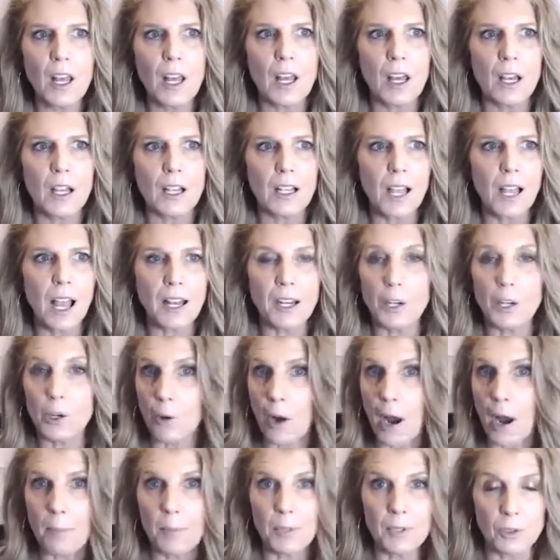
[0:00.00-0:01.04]
kind of
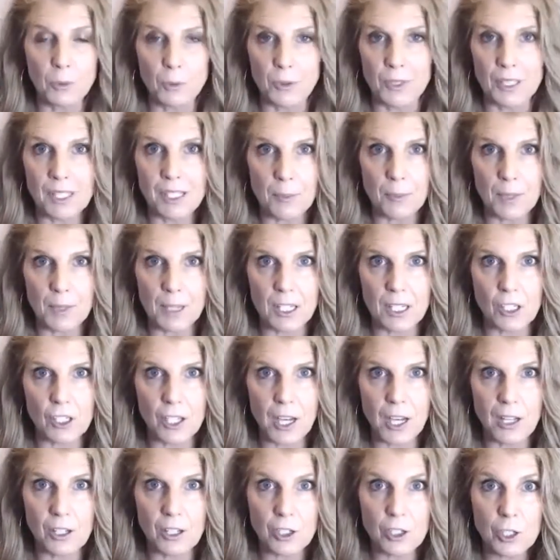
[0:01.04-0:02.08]
grappled with some of these
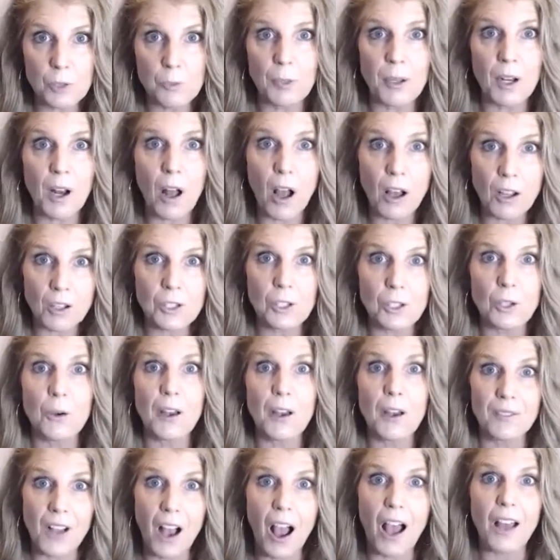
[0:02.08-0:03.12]
challenges, but also
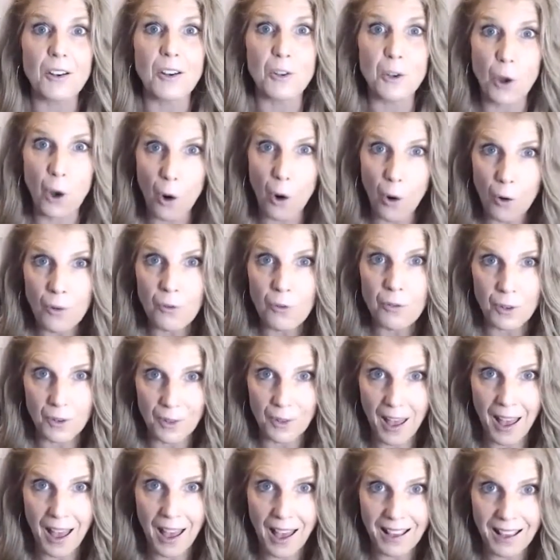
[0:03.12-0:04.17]
have gotten over
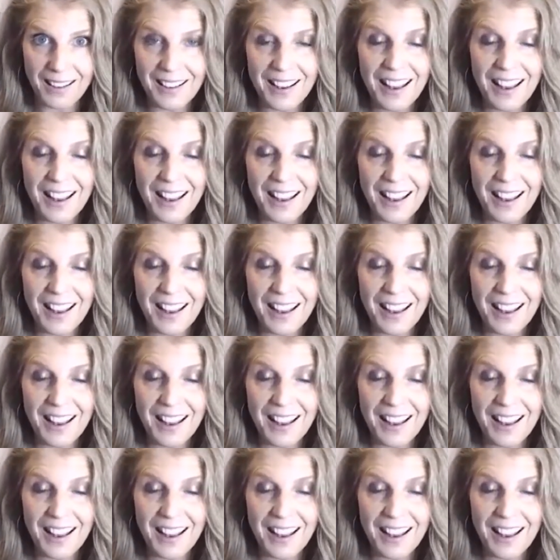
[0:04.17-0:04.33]
that.